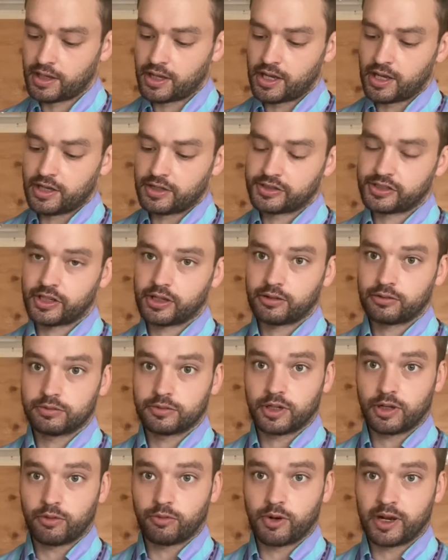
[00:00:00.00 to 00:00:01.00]
So
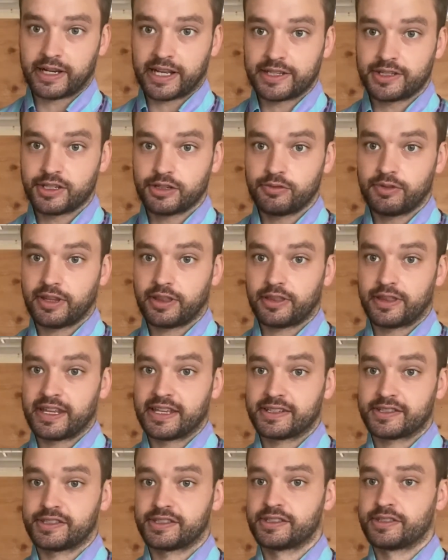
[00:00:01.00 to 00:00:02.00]
what I do with
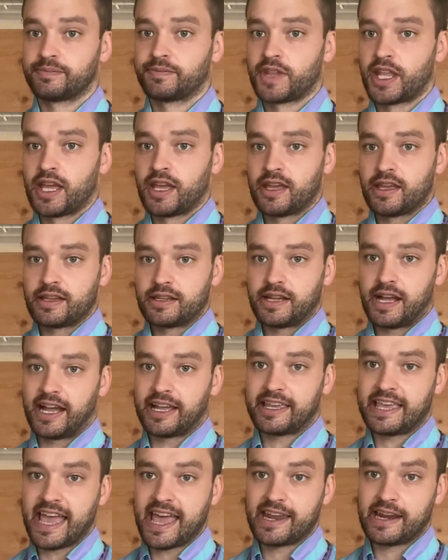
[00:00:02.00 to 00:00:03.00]
this,
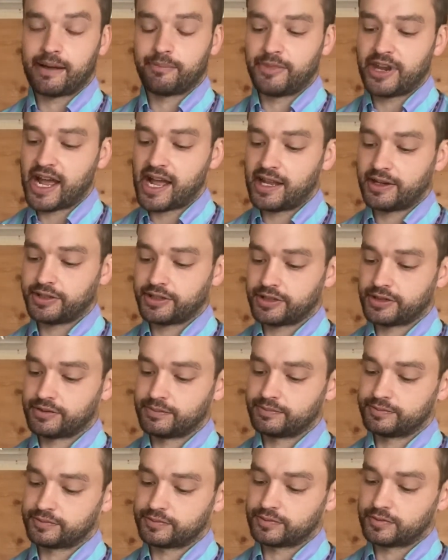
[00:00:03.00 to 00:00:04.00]
again, I'm not
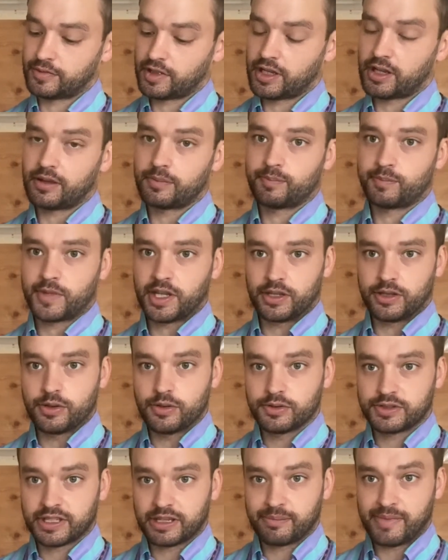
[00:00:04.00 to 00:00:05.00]

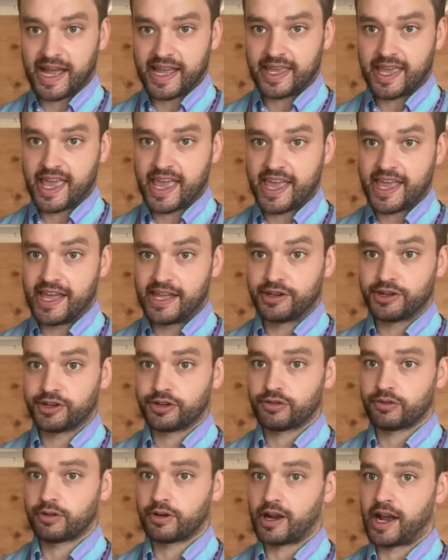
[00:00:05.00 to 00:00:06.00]
using my hand
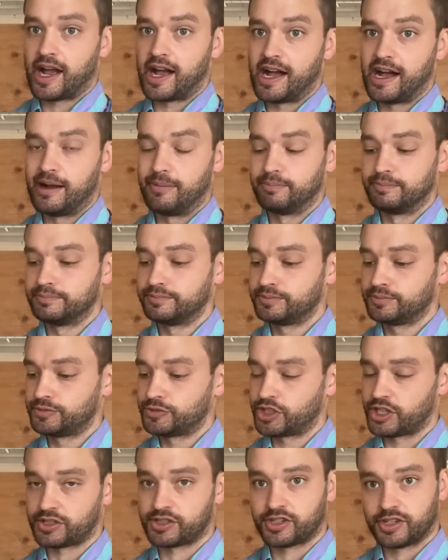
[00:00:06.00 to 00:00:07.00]

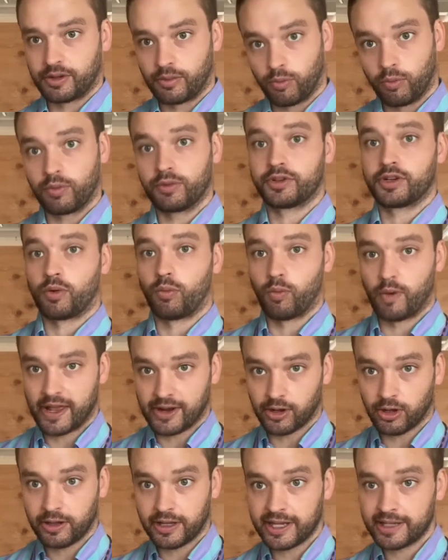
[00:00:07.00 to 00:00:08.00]
just to
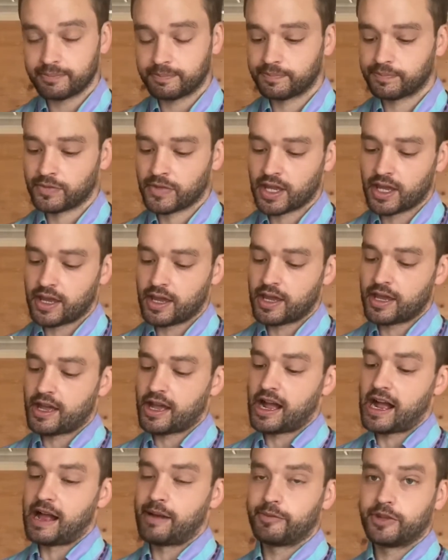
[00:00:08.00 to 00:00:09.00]
whittle it.
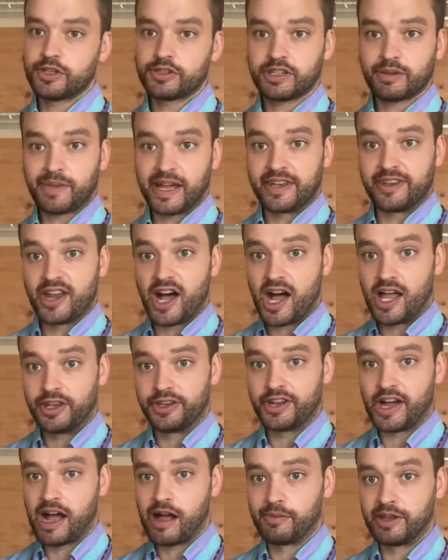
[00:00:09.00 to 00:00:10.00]
I'm using my
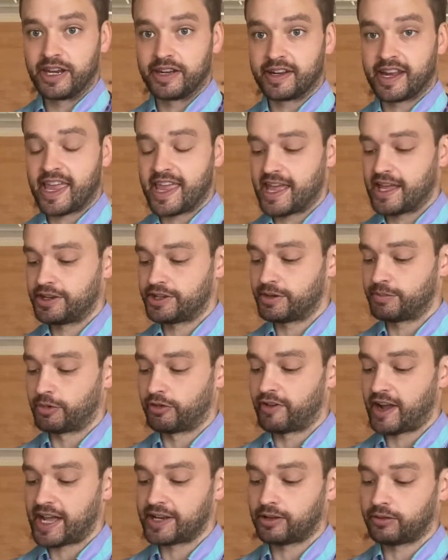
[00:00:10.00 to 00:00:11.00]
non-dominant hand to
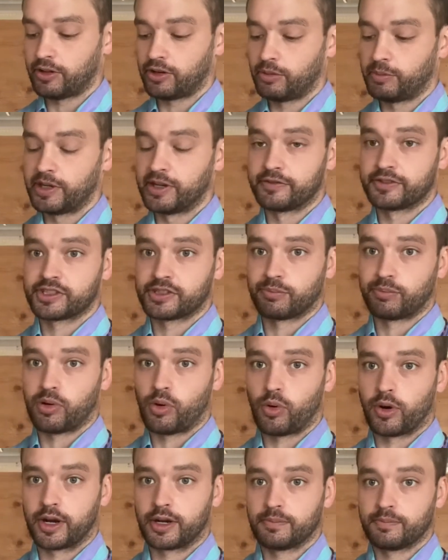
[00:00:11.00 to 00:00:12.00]
provide a little bit of
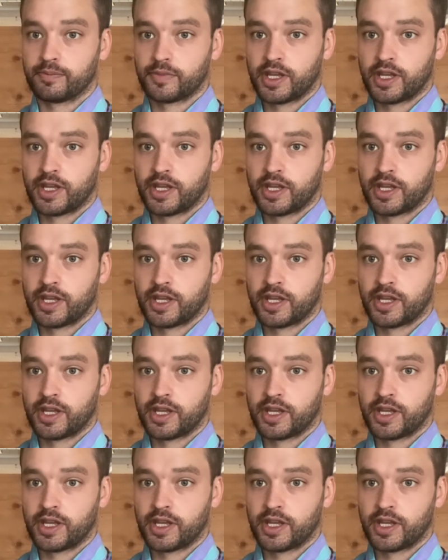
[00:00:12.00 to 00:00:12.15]
support.